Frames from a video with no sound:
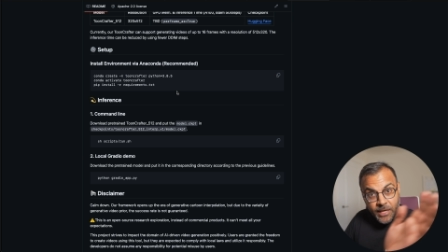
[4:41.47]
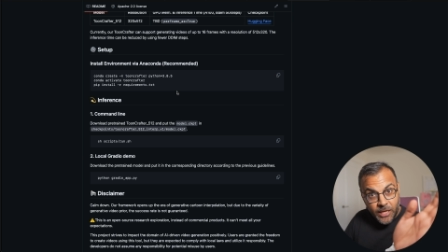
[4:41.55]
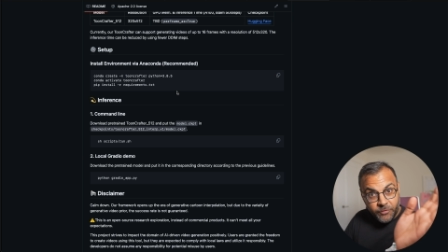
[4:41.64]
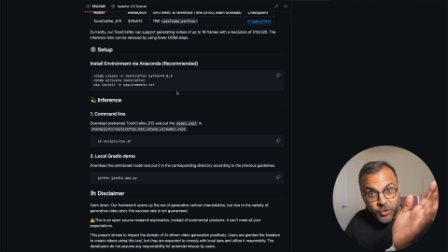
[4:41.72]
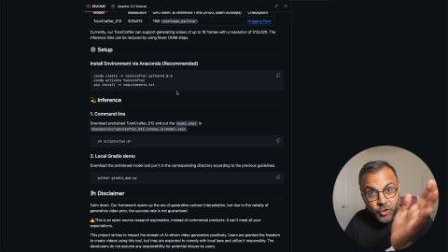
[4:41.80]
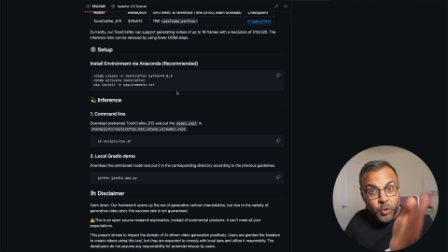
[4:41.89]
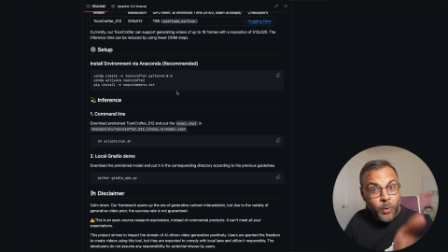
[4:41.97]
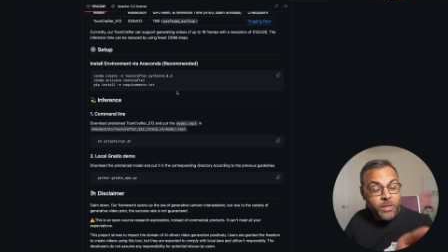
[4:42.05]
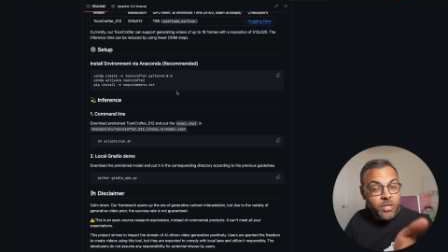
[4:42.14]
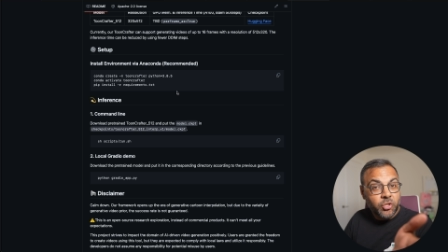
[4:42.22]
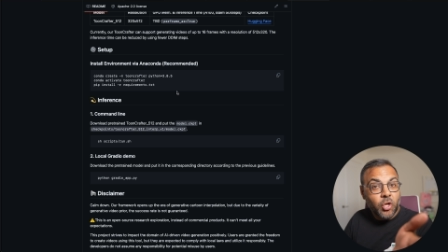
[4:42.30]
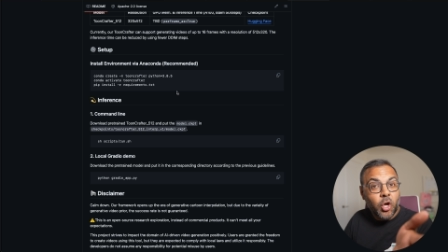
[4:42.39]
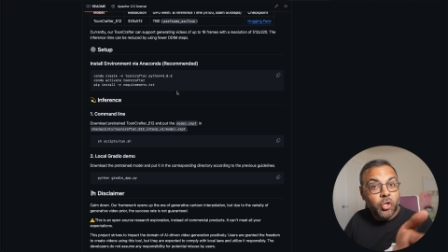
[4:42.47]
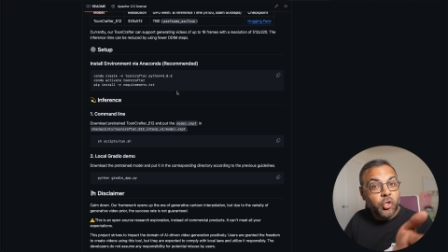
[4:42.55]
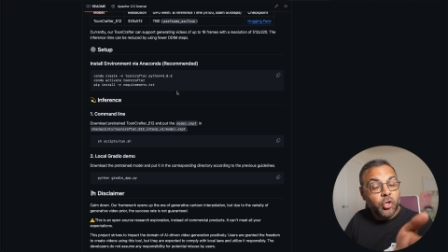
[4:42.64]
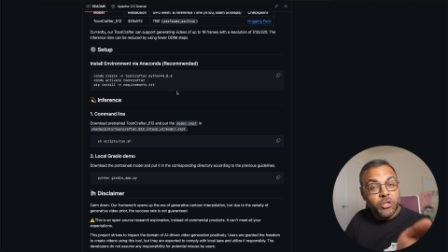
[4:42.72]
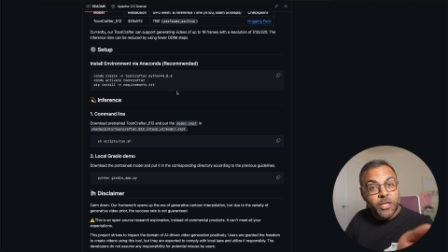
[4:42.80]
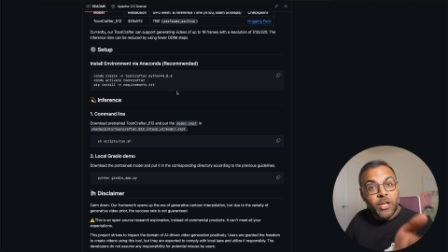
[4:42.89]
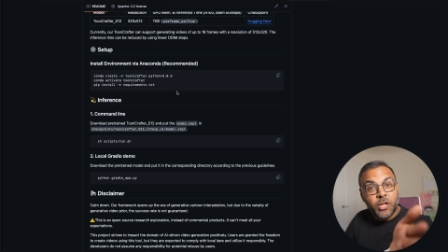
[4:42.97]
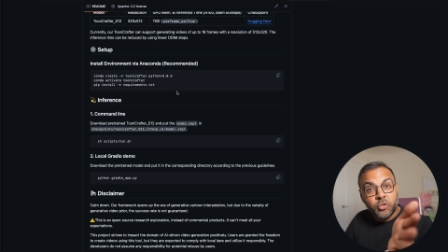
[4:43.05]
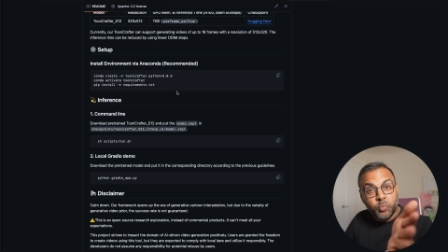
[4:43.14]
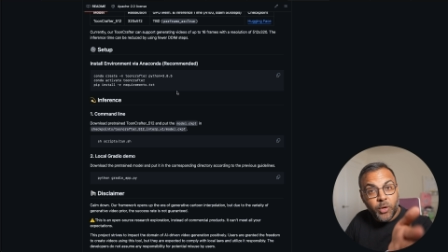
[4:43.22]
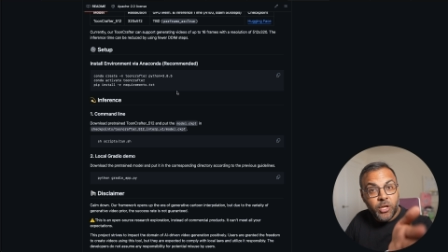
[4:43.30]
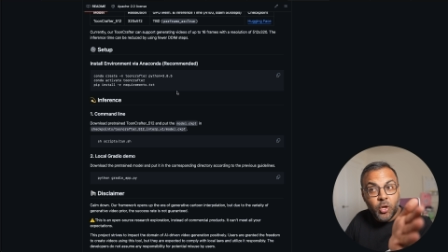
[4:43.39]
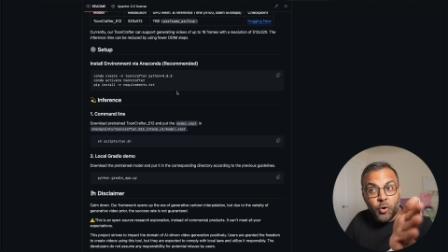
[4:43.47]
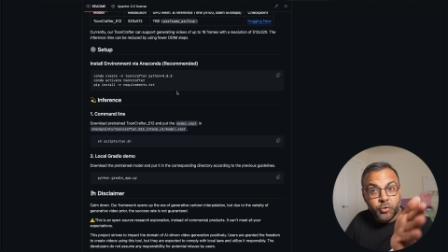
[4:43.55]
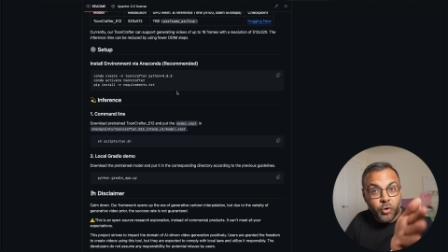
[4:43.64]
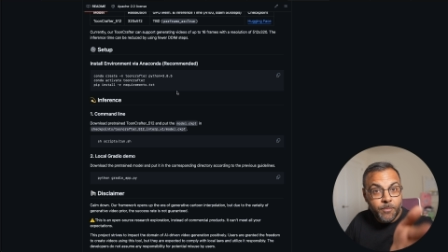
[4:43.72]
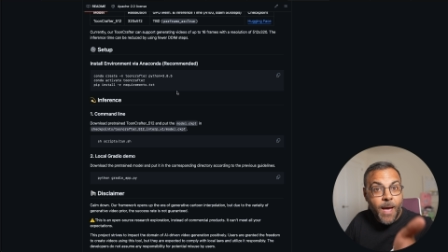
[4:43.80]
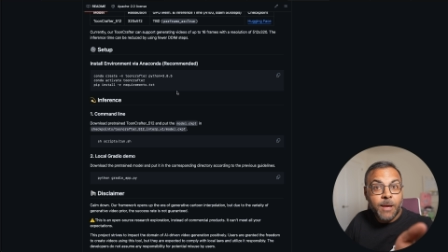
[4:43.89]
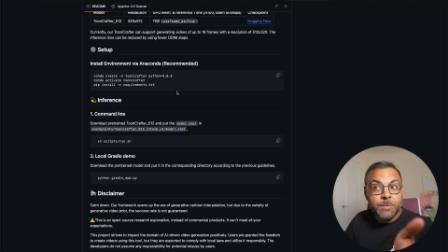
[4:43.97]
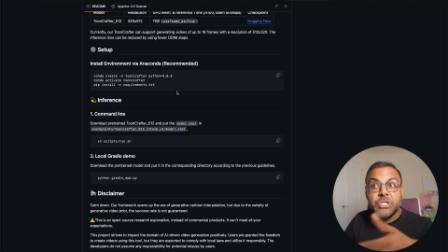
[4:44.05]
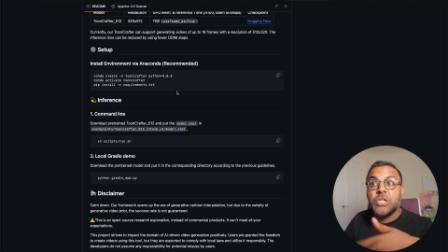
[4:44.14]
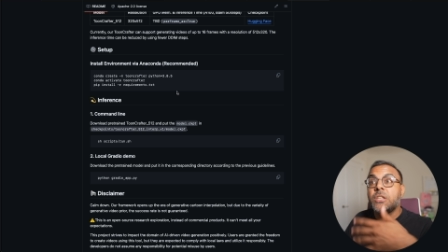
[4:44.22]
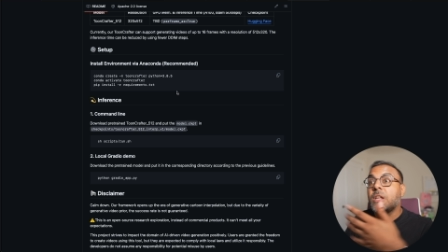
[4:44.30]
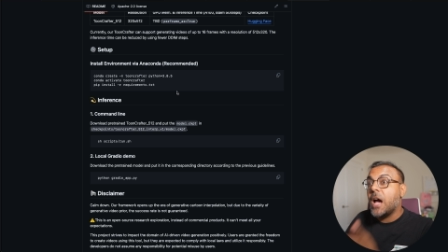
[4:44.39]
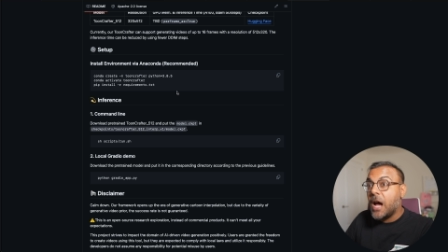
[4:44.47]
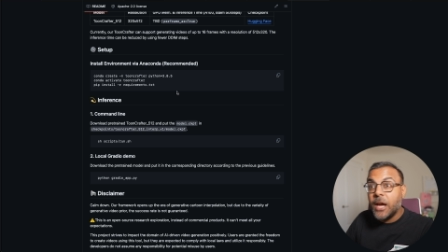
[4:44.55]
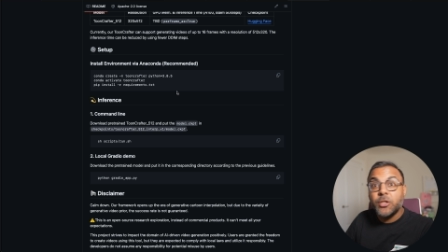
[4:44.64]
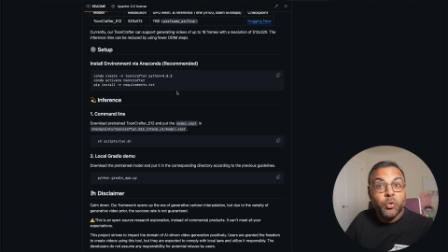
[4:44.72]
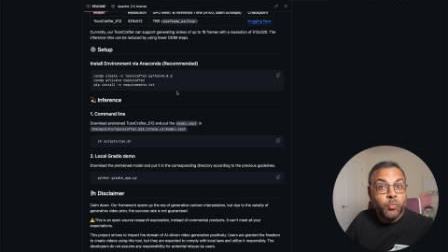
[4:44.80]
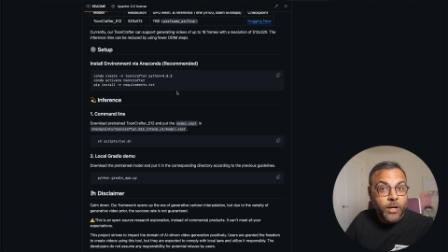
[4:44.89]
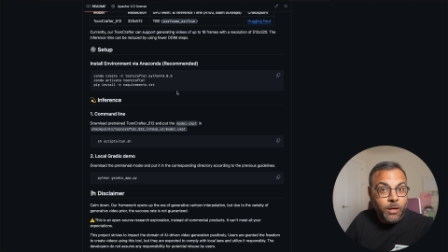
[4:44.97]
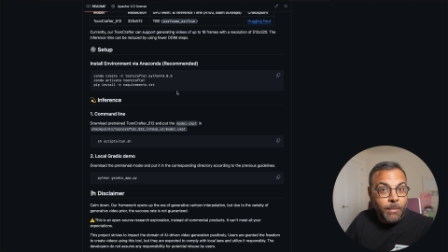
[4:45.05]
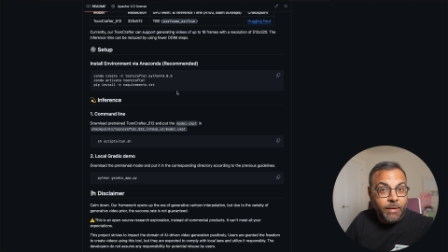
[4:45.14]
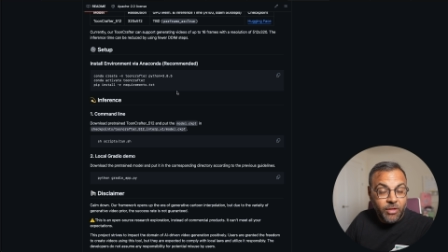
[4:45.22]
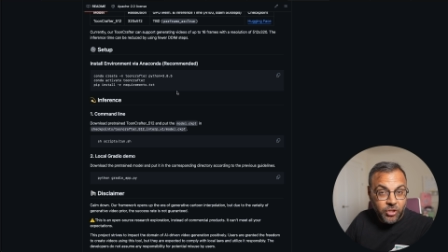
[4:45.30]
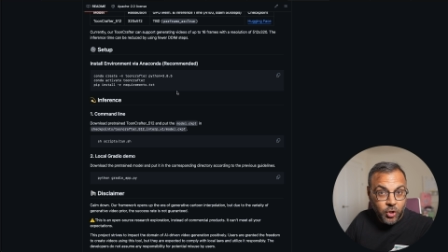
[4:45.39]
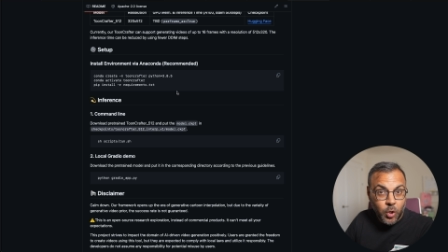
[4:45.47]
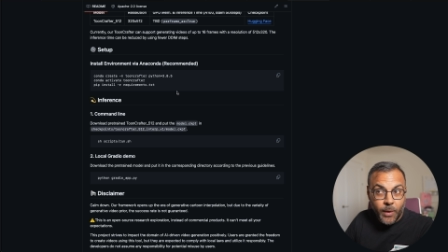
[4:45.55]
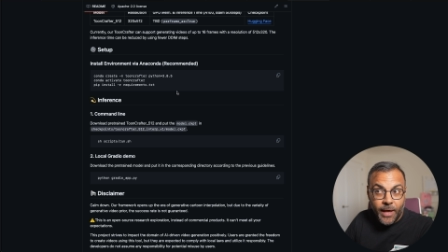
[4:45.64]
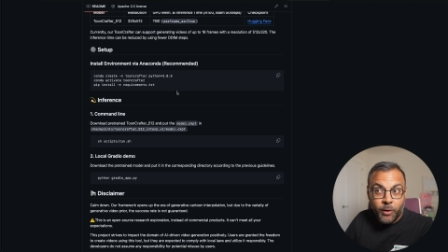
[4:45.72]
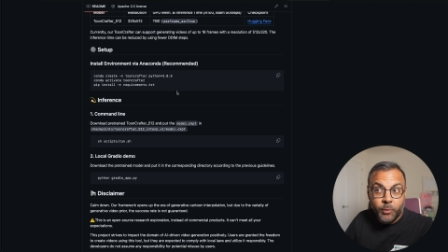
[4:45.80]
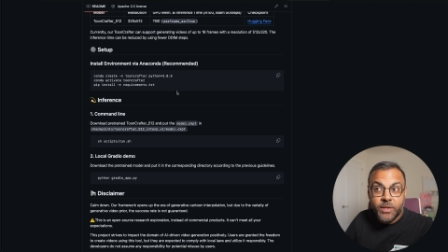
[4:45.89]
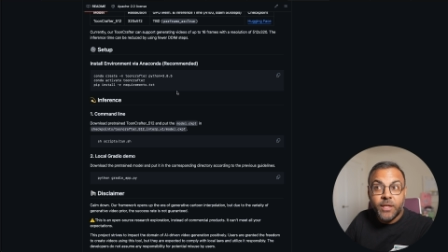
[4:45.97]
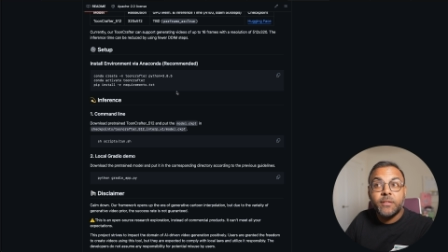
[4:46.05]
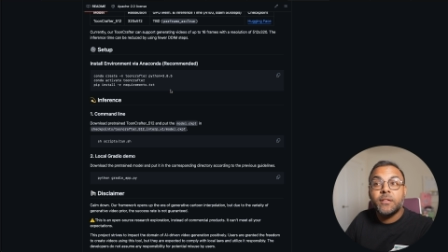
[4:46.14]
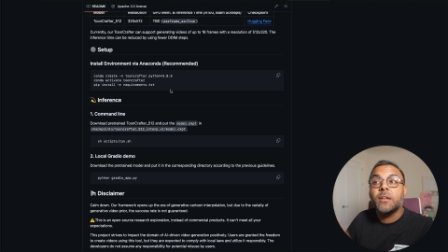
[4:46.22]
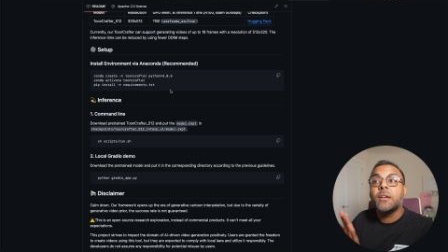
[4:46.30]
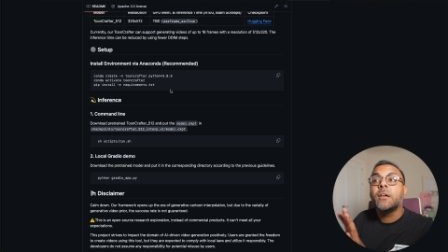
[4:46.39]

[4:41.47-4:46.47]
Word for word: If you're doing this on your Linux, Windows, or Mac machine, I do recommend that you go ahead with this.